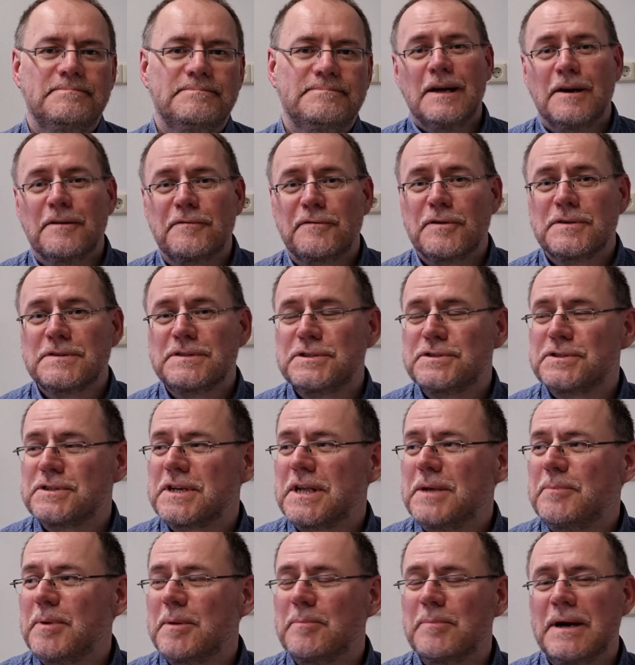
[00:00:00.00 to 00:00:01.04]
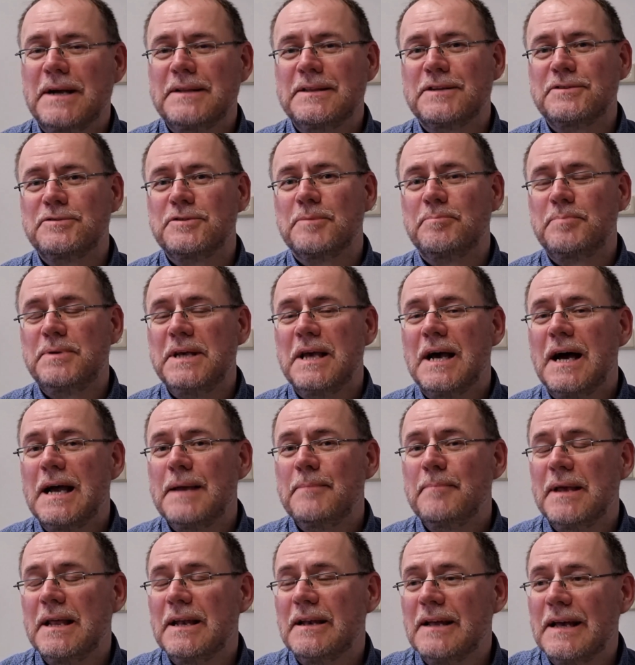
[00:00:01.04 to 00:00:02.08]
Of course, you should keep in mind that your PI
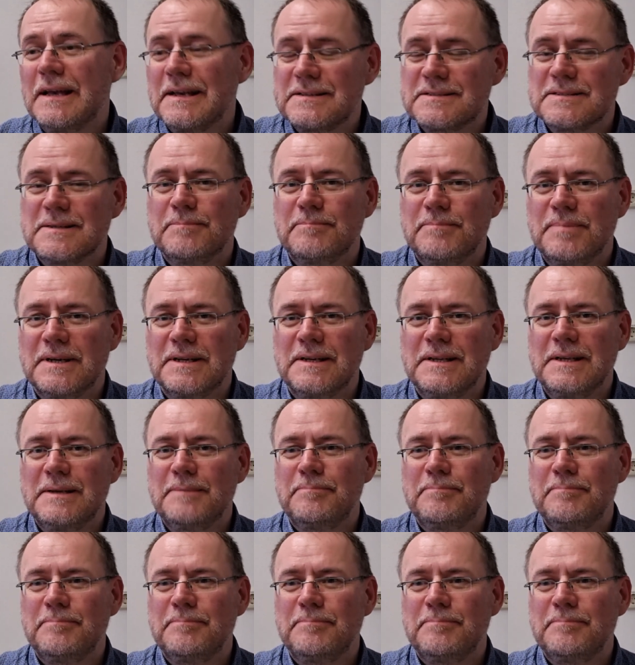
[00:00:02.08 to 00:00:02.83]
may like somebody,